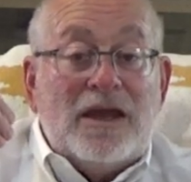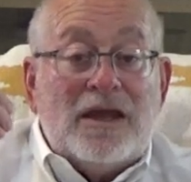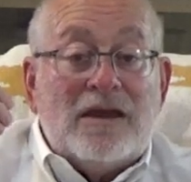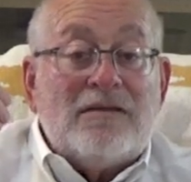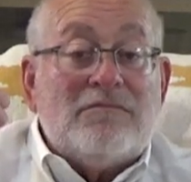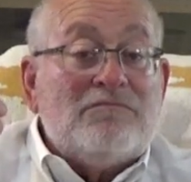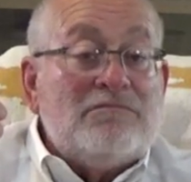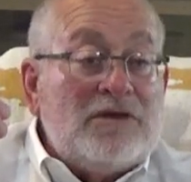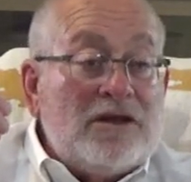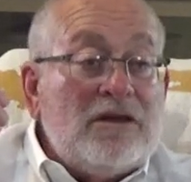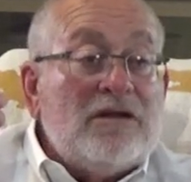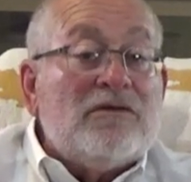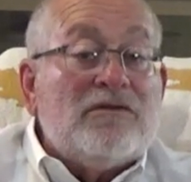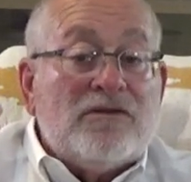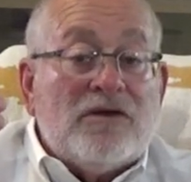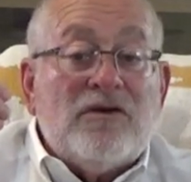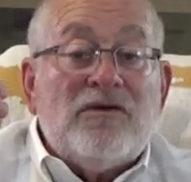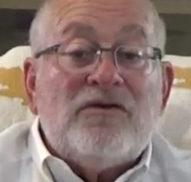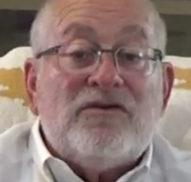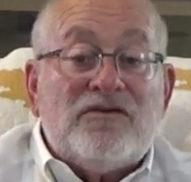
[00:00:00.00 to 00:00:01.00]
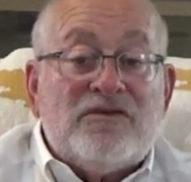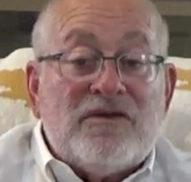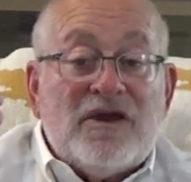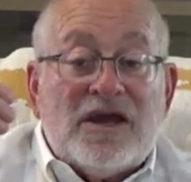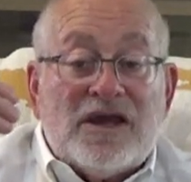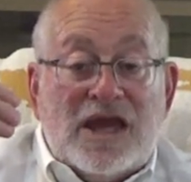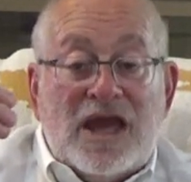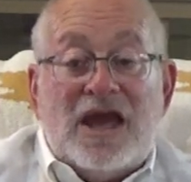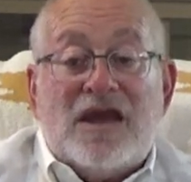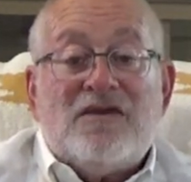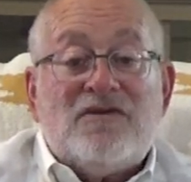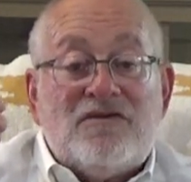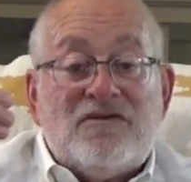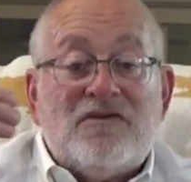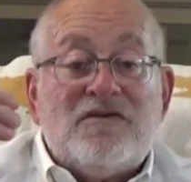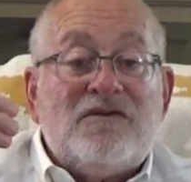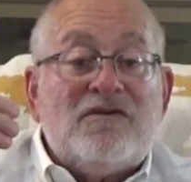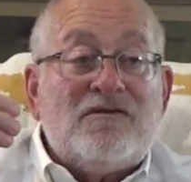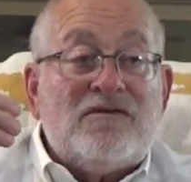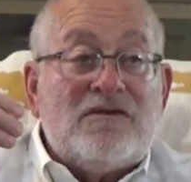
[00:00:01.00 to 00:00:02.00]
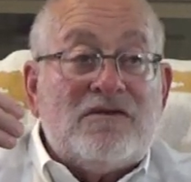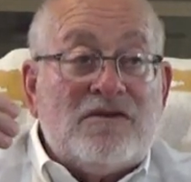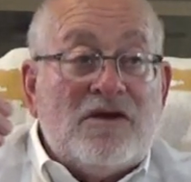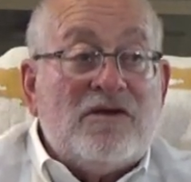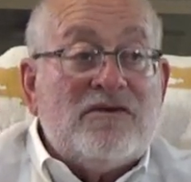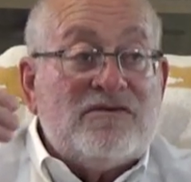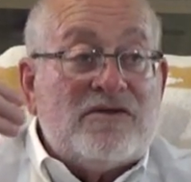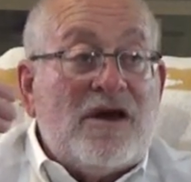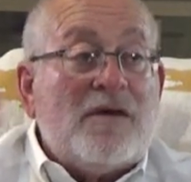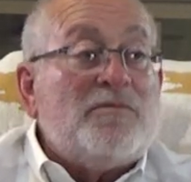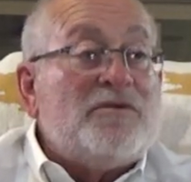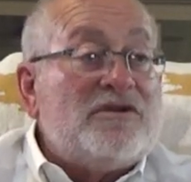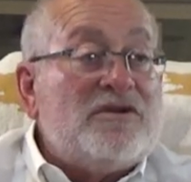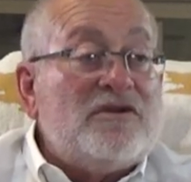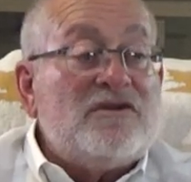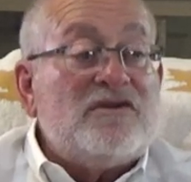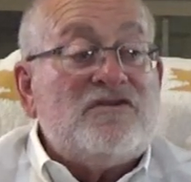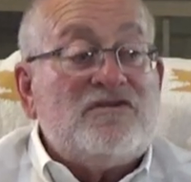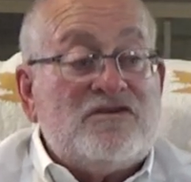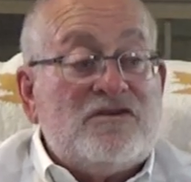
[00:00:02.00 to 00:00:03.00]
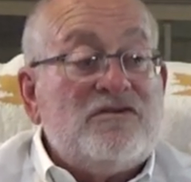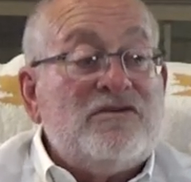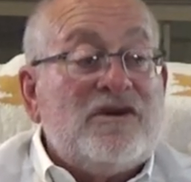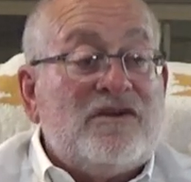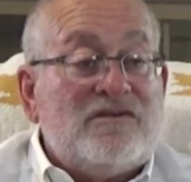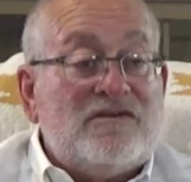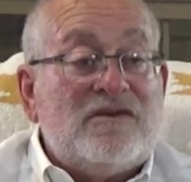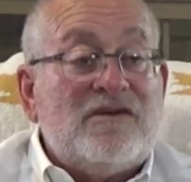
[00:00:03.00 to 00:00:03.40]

and, you know, those occasions and those opportunities do